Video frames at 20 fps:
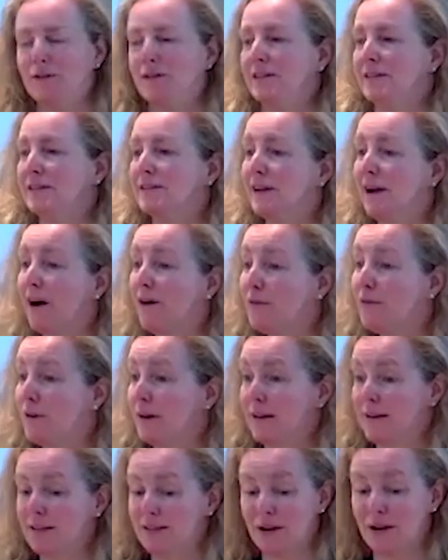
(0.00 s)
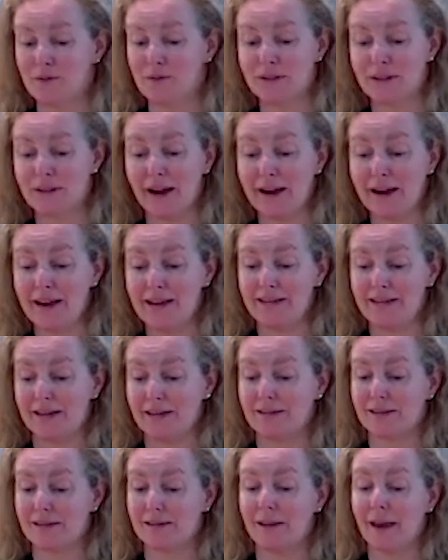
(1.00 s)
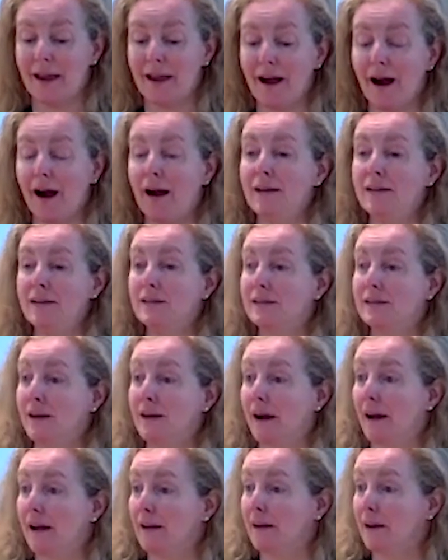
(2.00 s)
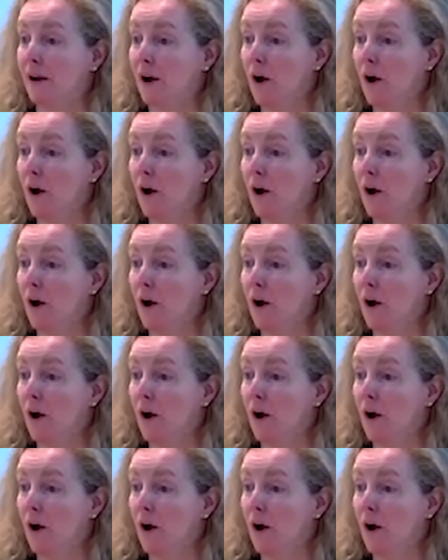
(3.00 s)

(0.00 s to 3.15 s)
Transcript: discoveries of scientists like Einstein